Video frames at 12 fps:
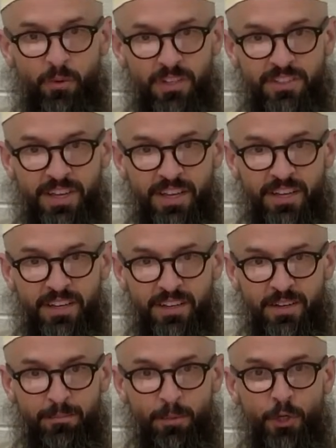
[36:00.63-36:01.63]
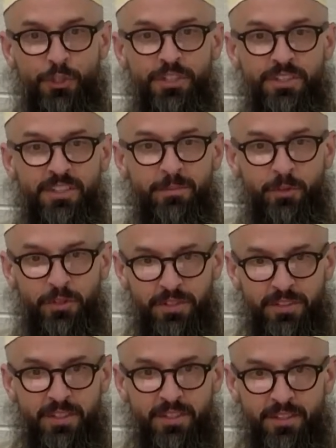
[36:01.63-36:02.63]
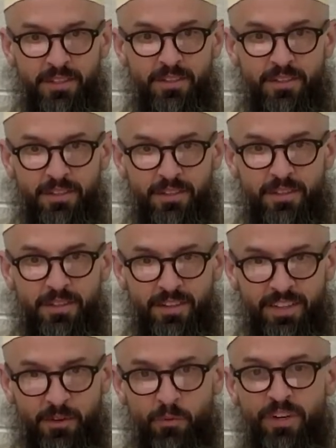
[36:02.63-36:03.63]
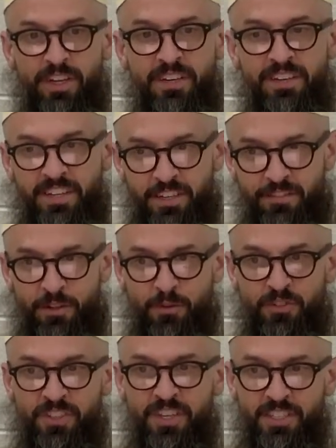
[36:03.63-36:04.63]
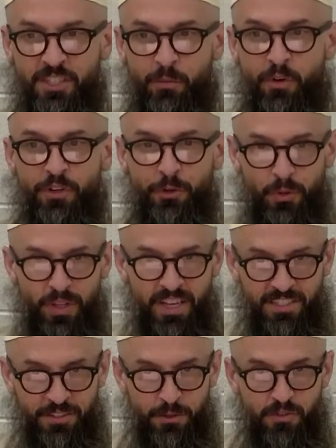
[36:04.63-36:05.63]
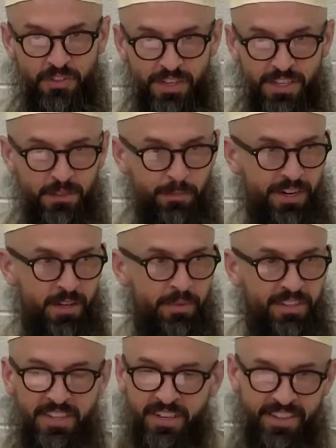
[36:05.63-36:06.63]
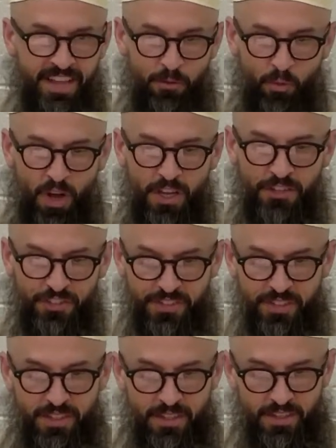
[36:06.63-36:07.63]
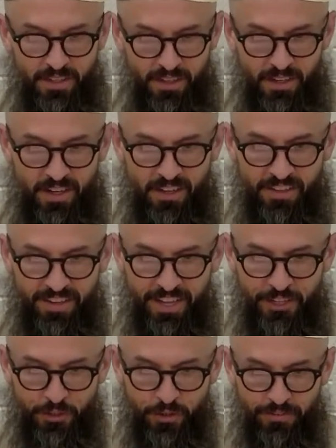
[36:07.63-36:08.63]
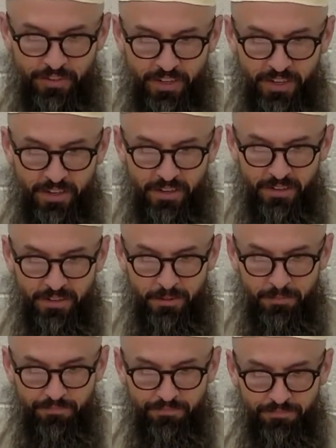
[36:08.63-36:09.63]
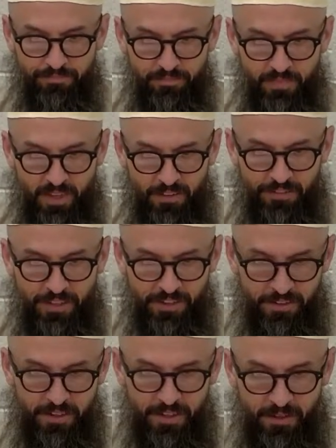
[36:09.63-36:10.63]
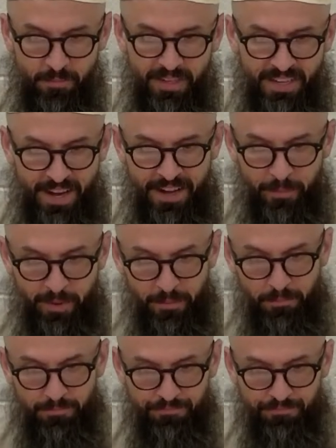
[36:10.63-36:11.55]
was a merchant community. They weren't in need of those things, they weren't utilizing those things, but in Medina that was the nature of their economy.